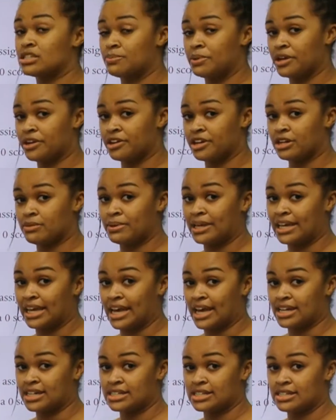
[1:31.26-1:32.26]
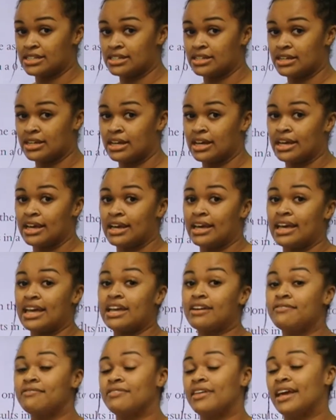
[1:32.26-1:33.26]
period begins.
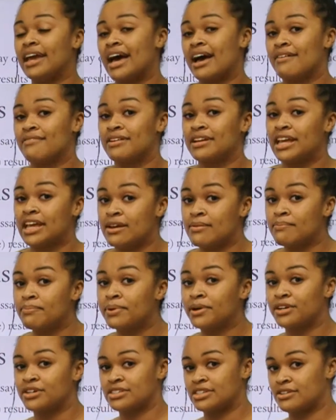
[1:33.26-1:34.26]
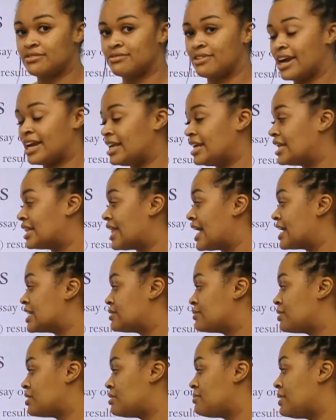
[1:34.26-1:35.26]
If they have an in-person writing class
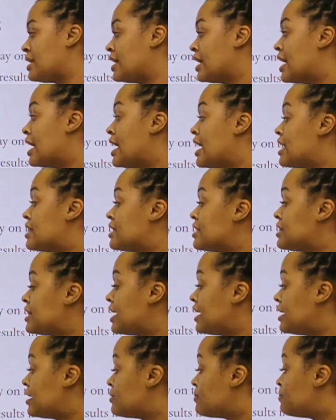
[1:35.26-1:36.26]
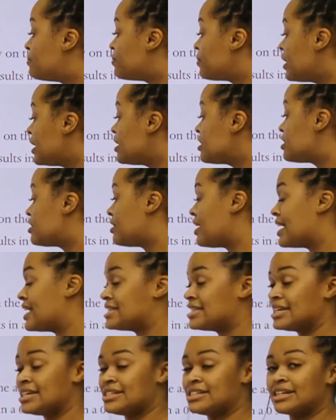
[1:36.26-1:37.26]
with me, then they can bring their
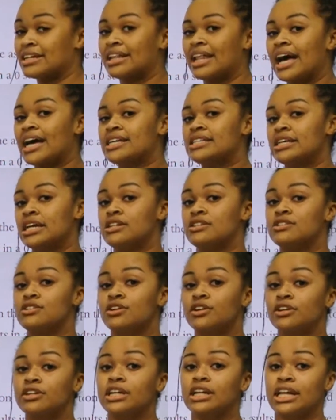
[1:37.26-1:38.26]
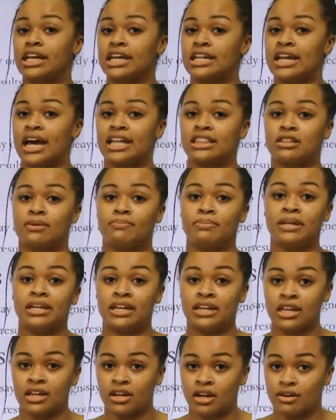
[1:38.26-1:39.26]
essay to class and turn it in at the
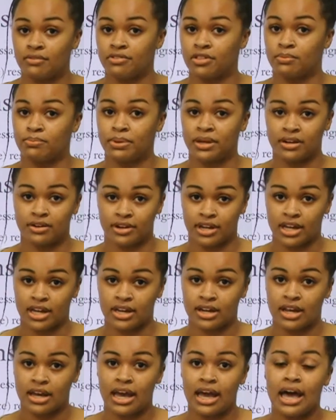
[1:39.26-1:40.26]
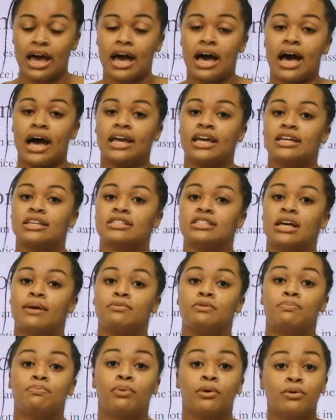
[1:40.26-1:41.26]
beginning of the period. I
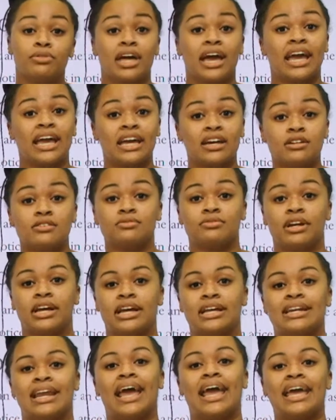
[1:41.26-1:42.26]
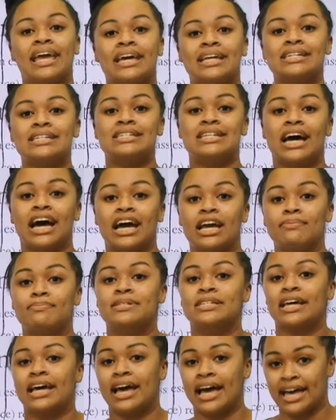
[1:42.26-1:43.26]
accept both handwritten and typed
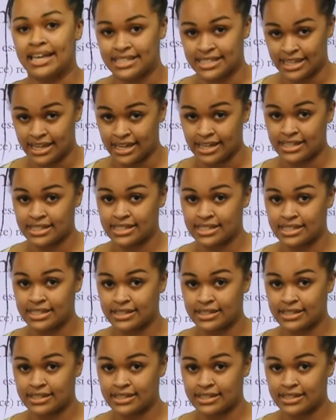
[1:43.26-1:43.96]
essays.